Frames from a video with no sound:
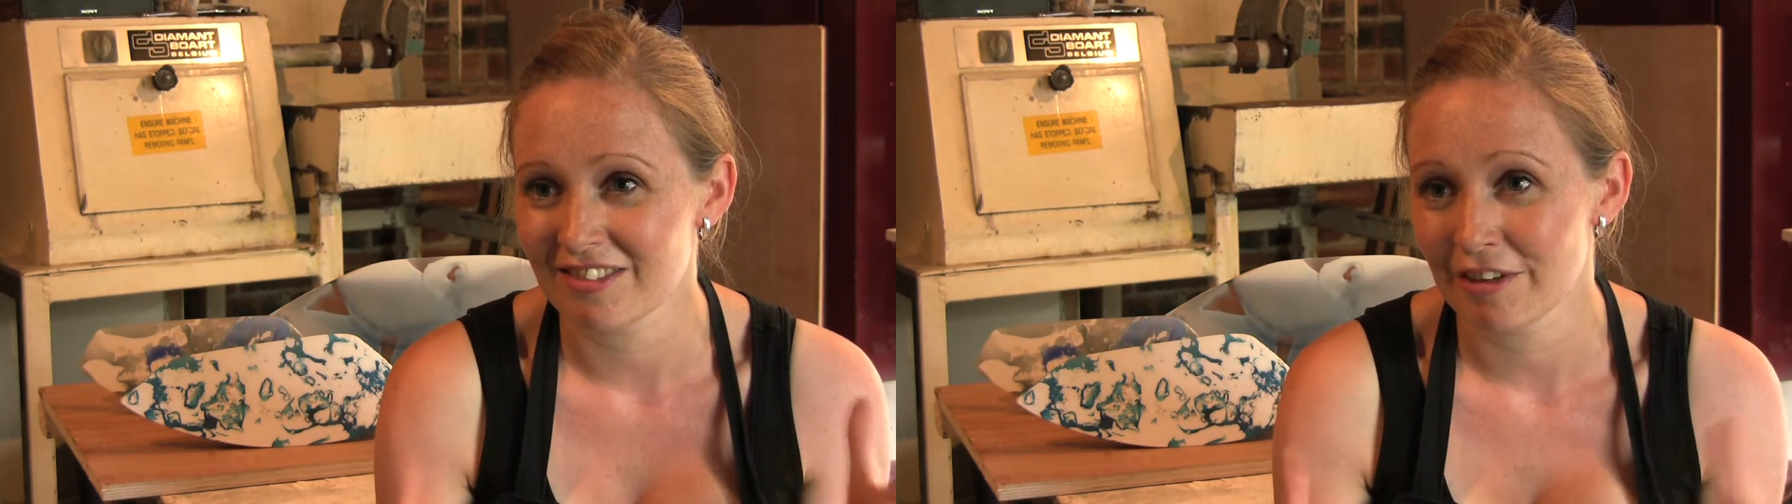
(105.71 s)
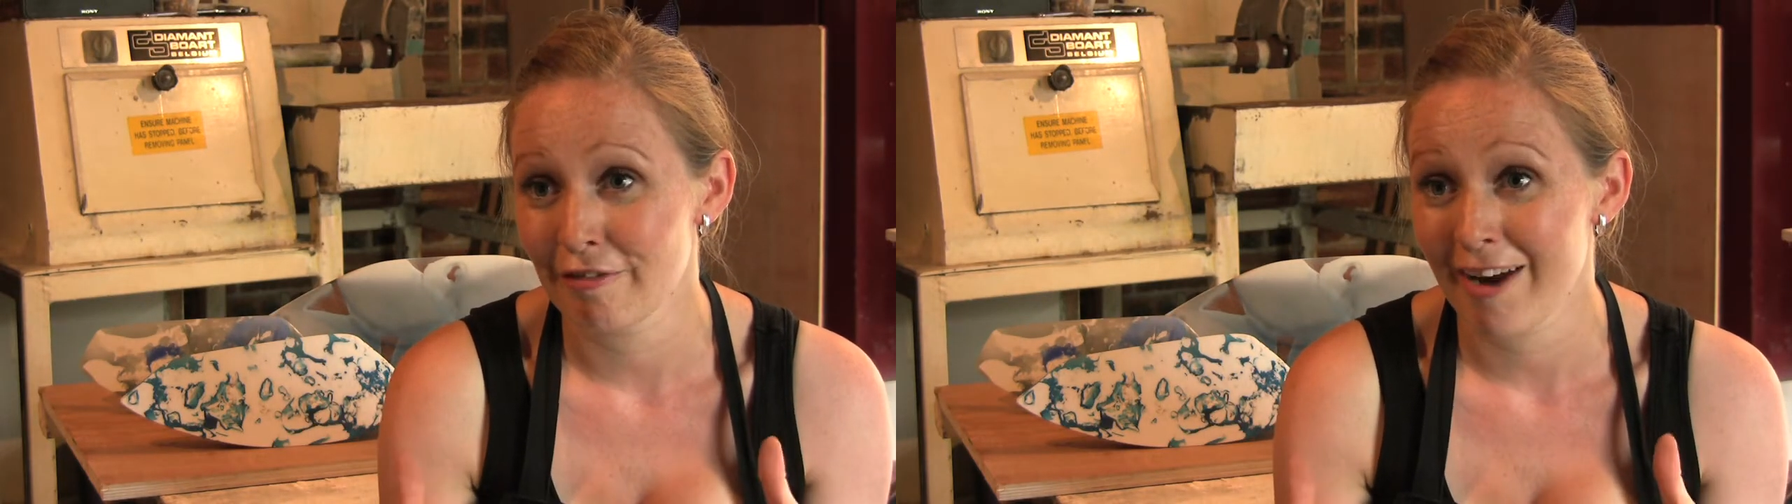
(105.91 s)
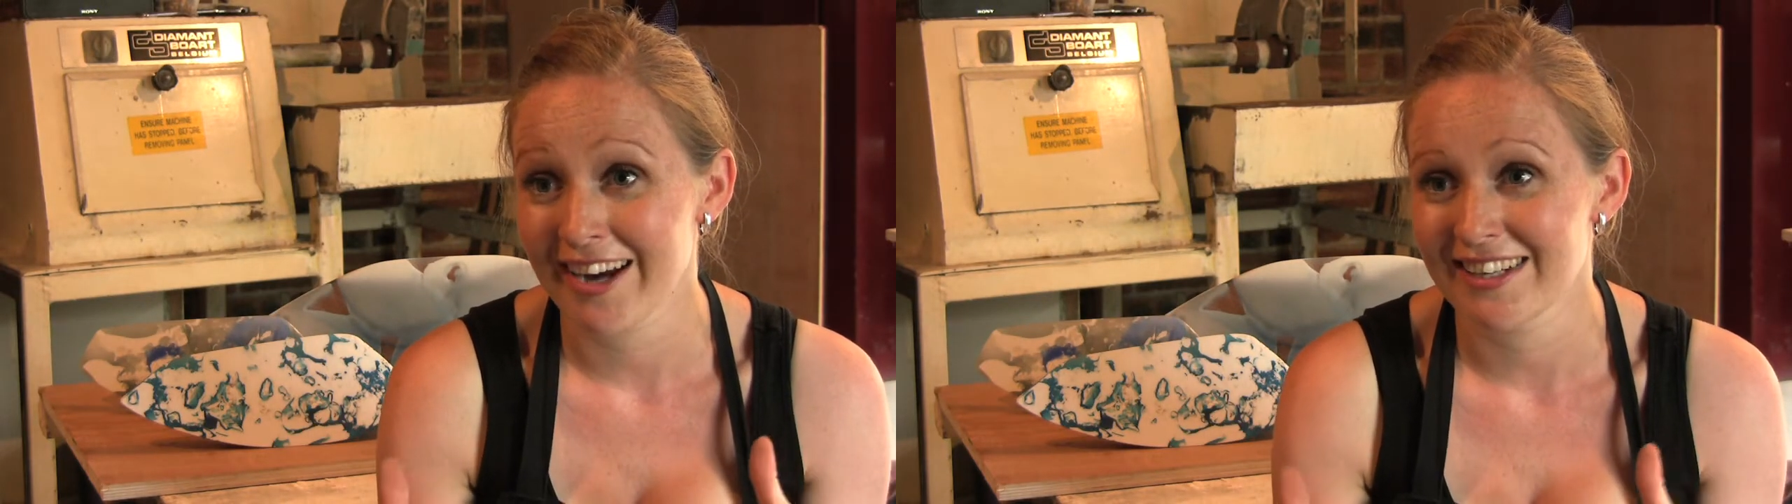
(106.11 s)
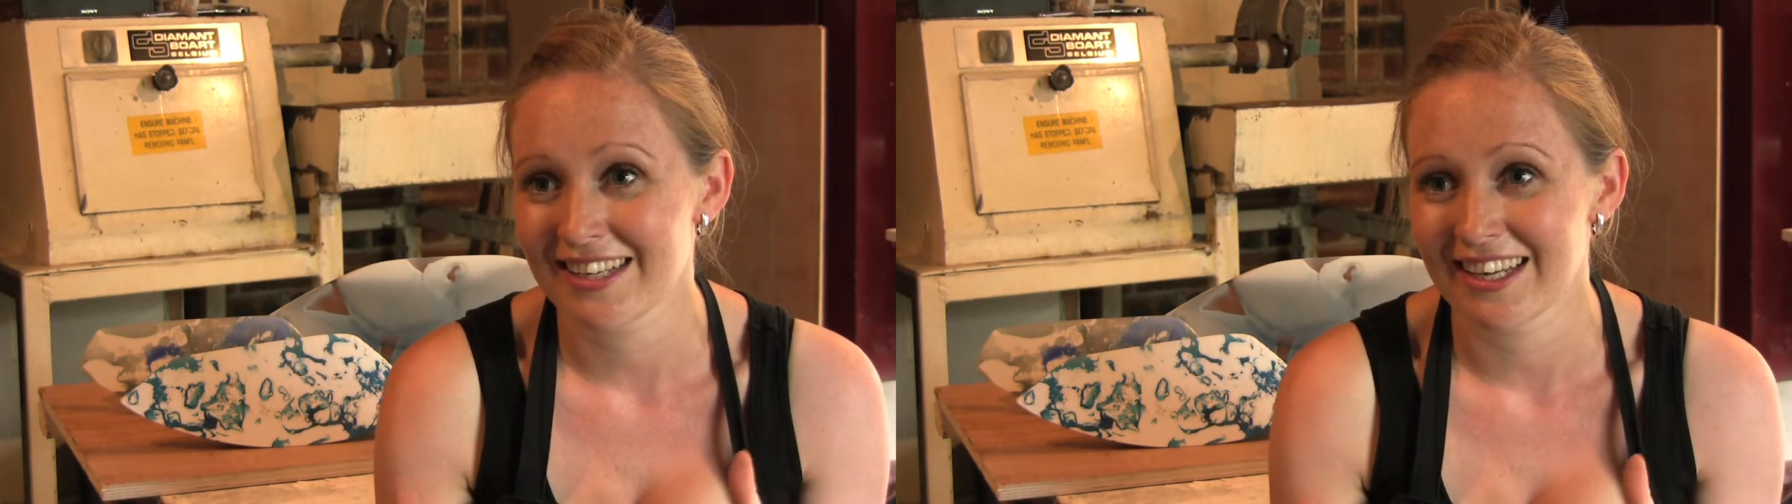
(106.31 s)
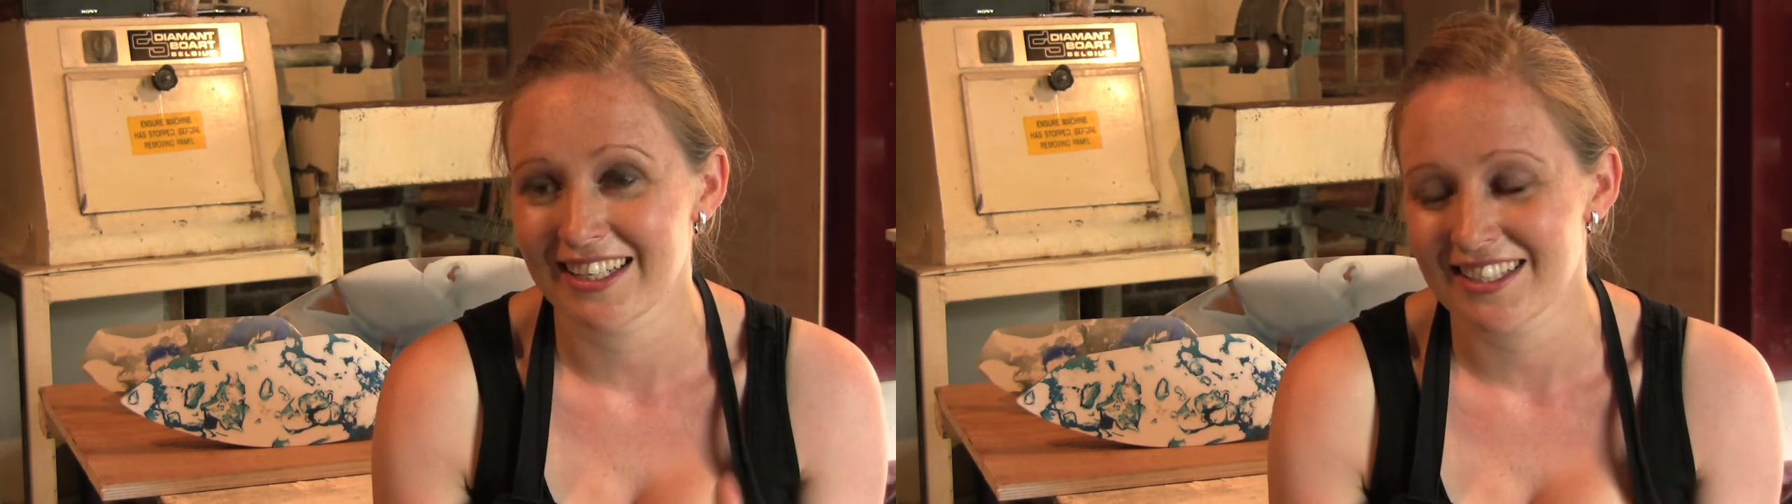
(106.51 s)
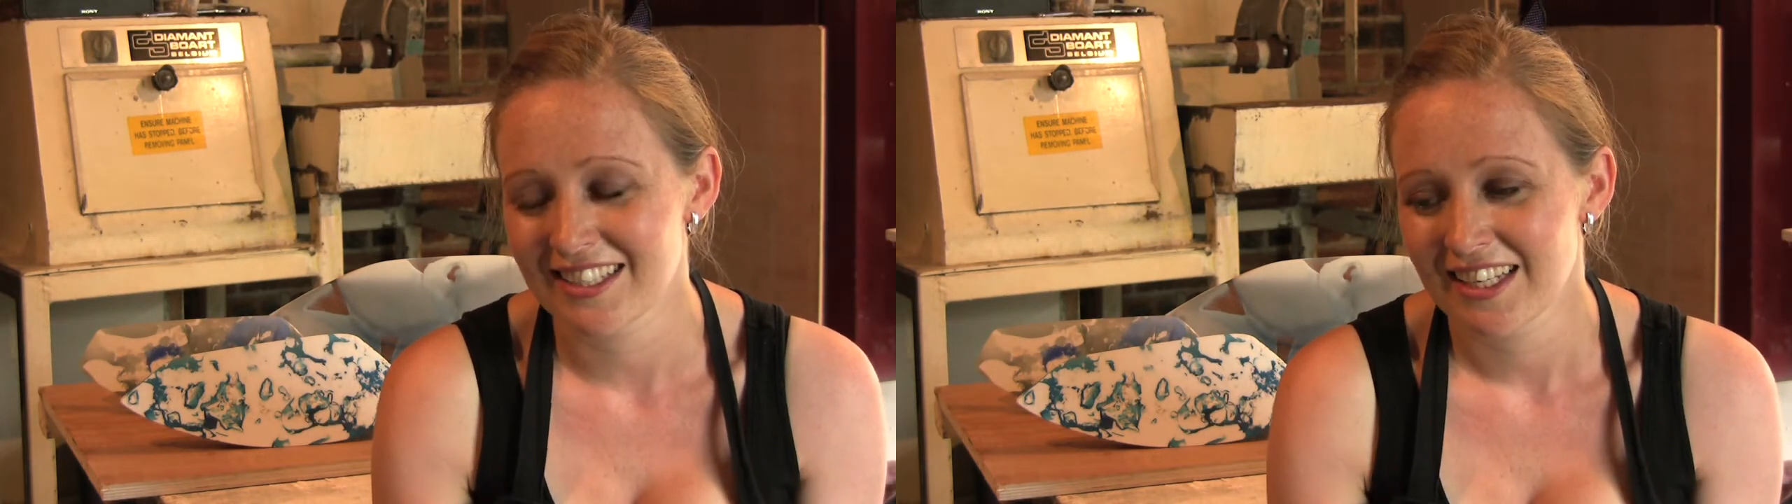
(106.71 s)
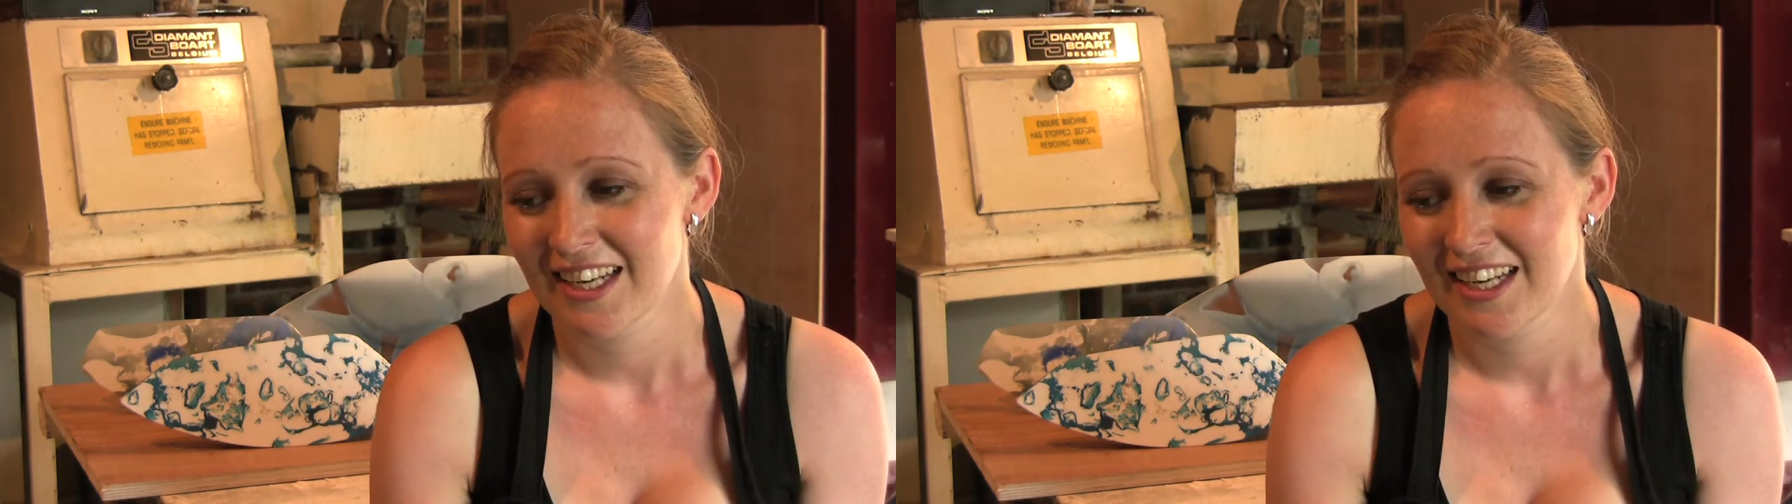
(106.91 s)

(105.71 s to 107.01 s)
refracts light.